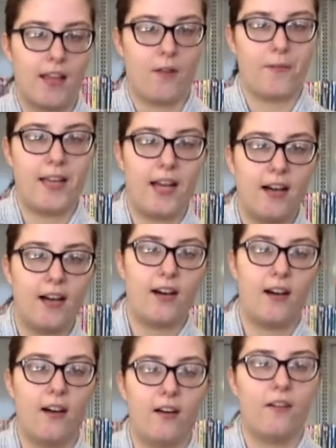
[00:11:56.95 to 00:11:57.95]
Here we
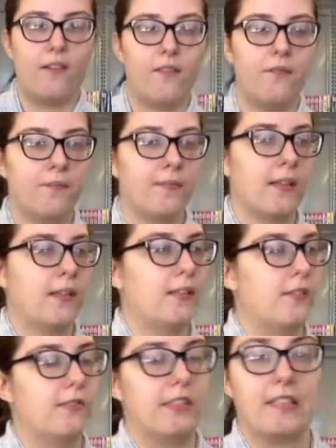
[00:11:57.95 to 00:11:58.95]
go.
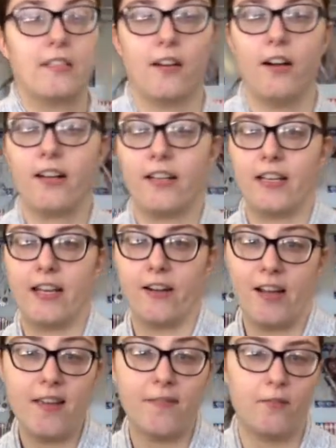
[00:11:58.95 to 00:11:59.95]
It's dark in here,
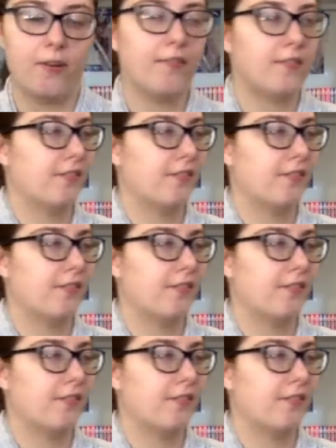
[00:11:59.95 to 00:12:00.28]
even with the